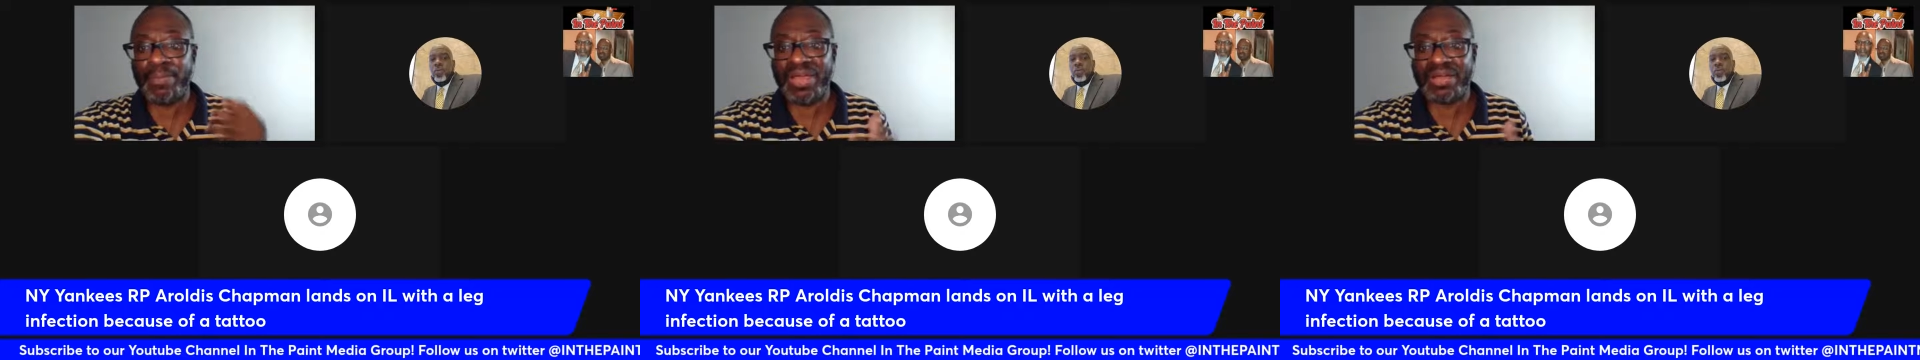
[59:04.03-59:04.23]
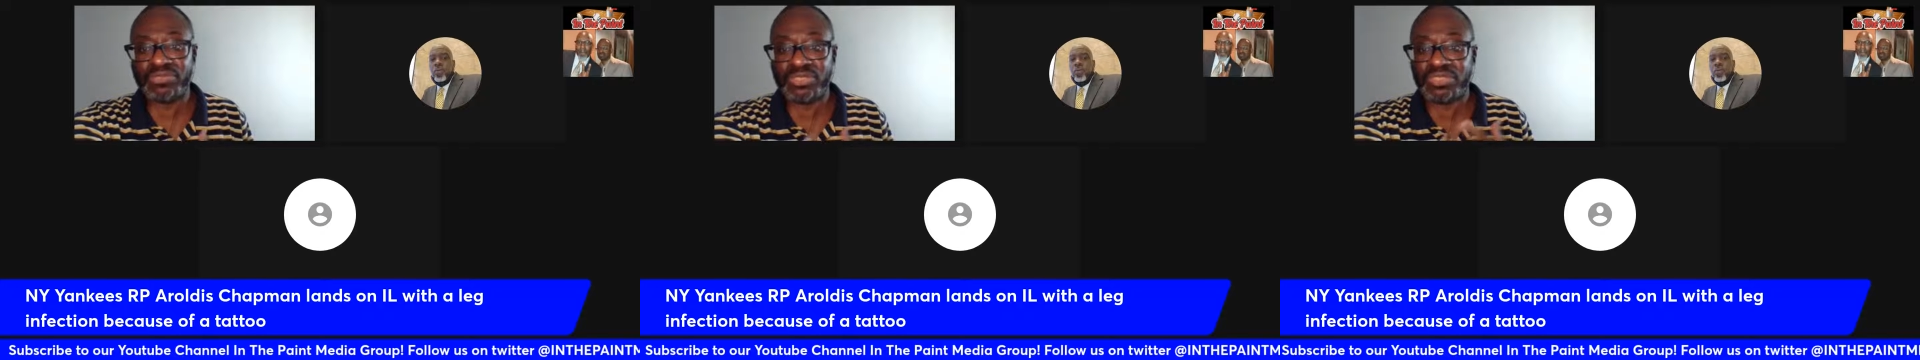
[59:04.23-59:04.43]

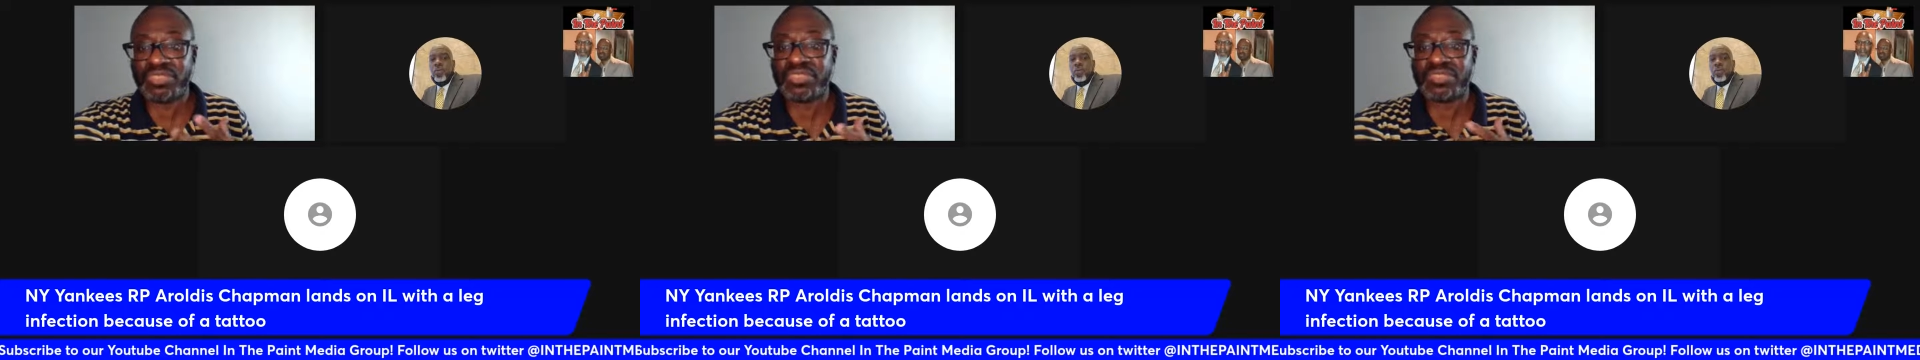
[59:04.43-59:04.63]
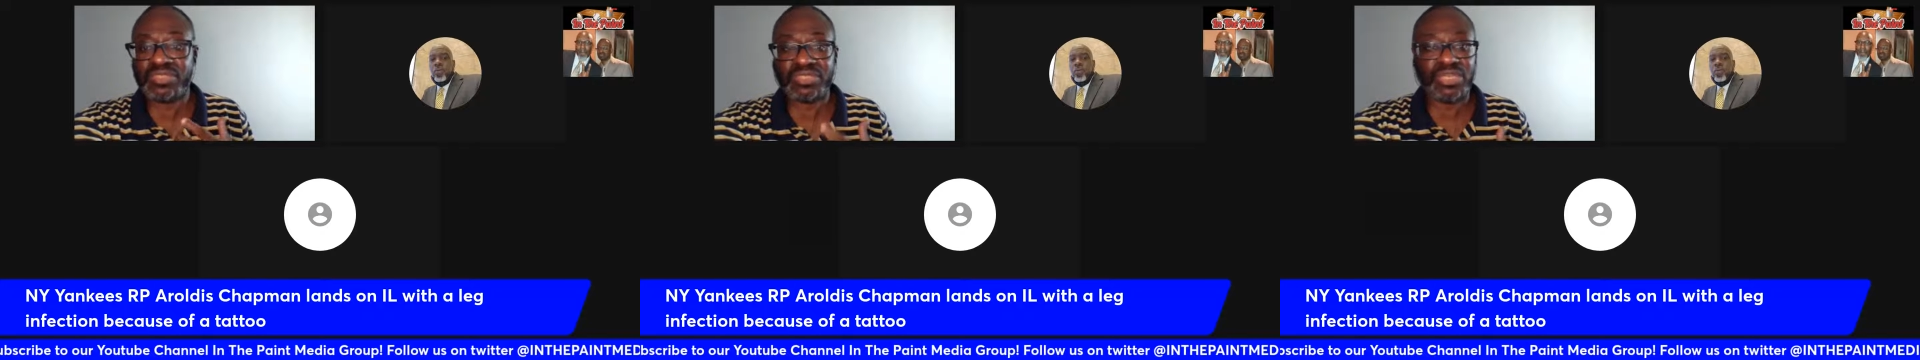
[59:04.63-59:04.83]
bounce to
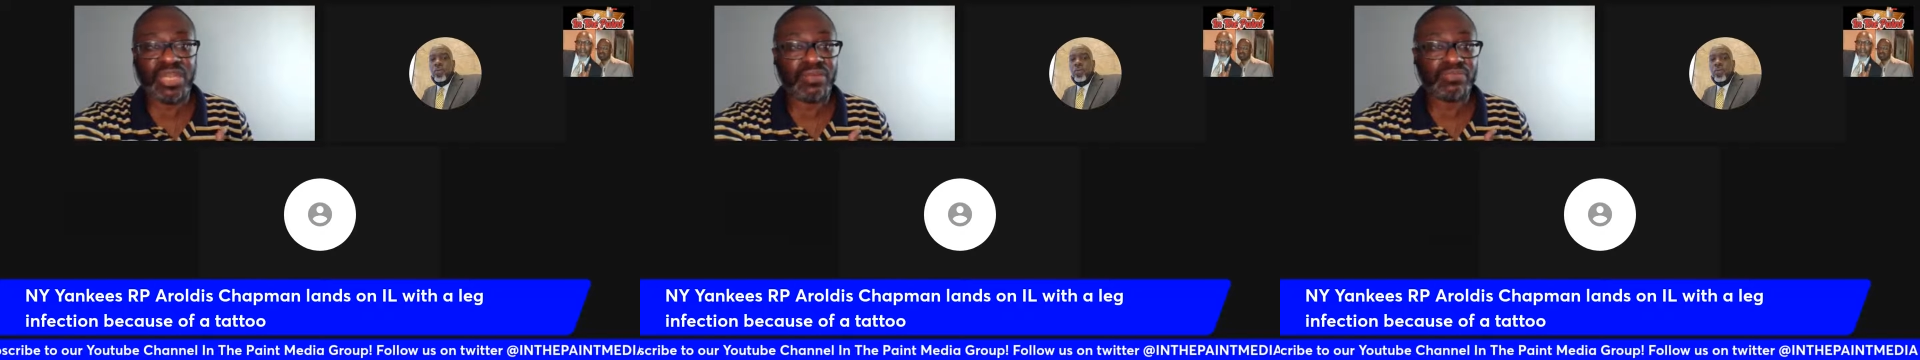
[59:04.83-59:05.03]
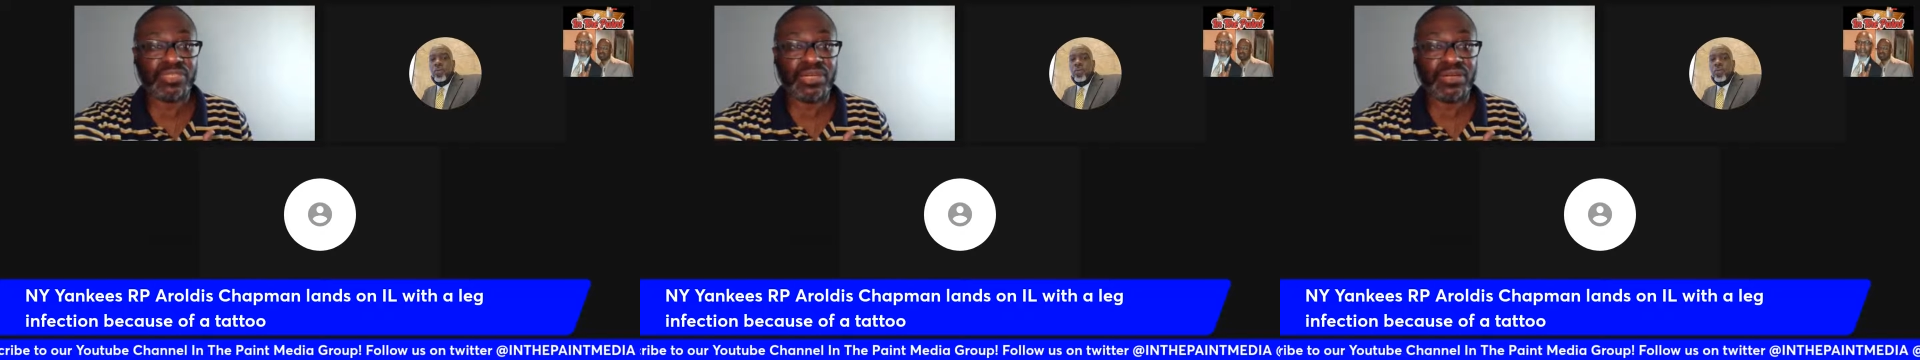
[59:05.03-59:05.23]
his
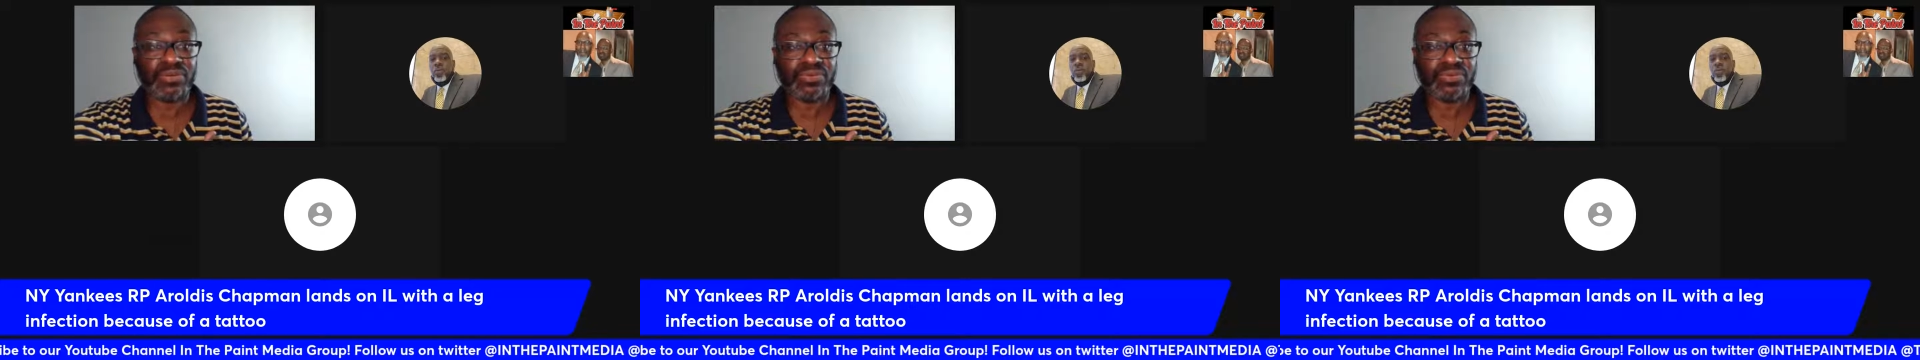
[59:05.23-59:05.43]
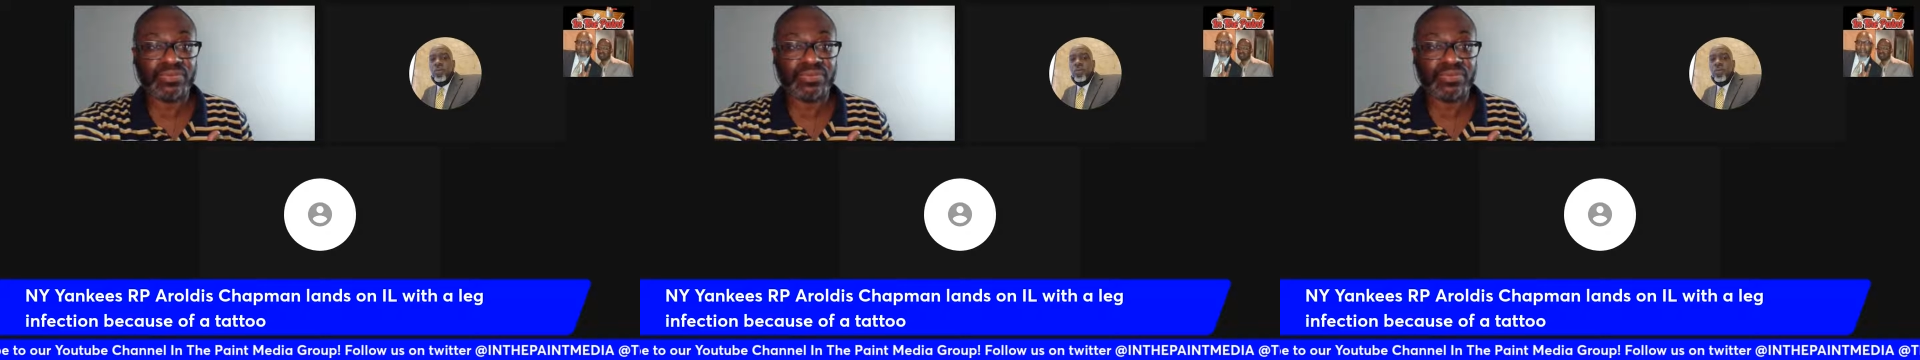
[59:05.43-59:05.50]
step though.